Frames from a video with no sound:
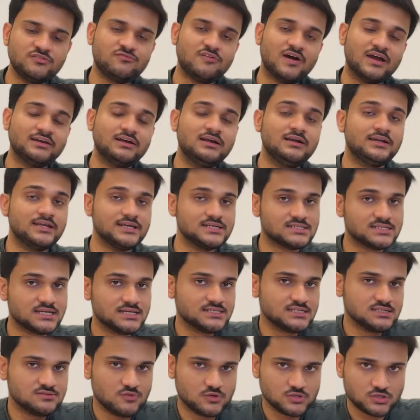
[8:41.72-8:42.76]
final test
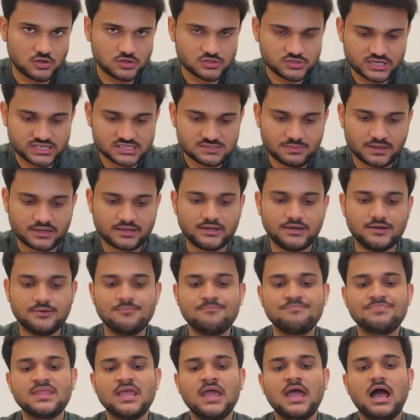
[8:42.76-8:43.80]
cases was also expected.
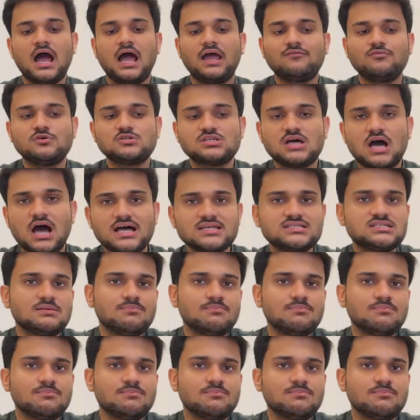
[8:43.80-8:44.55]
I was asked a